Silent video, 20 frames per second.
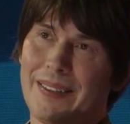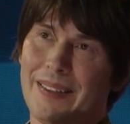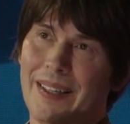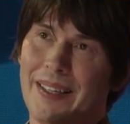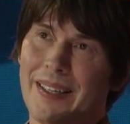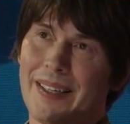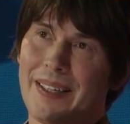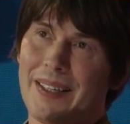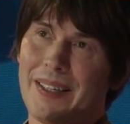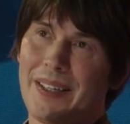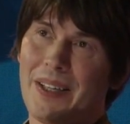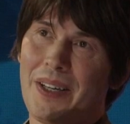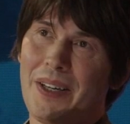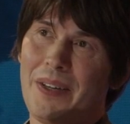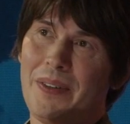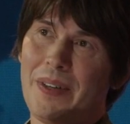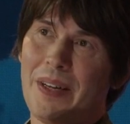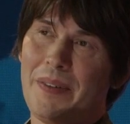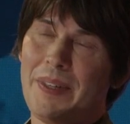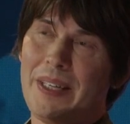like
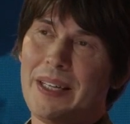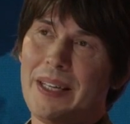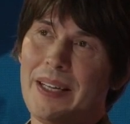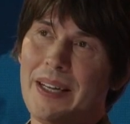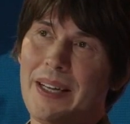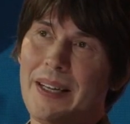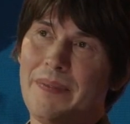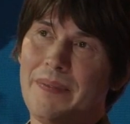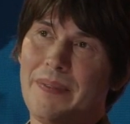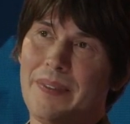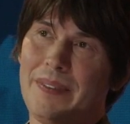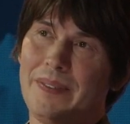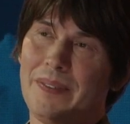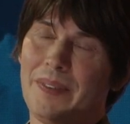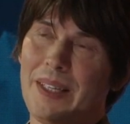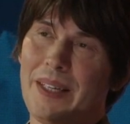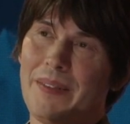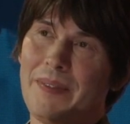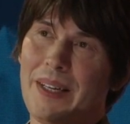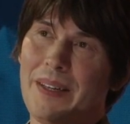you. I mean,
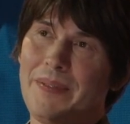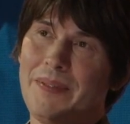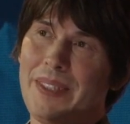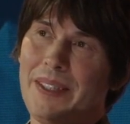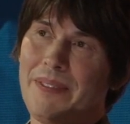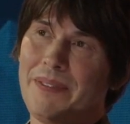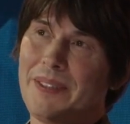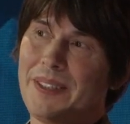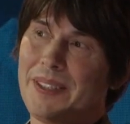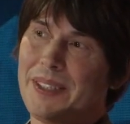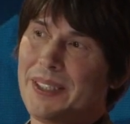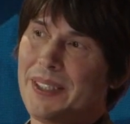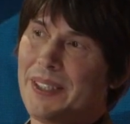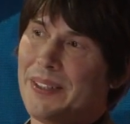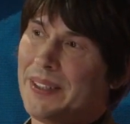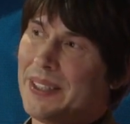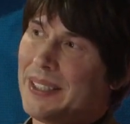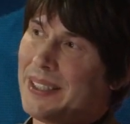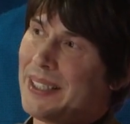I'm different to you in the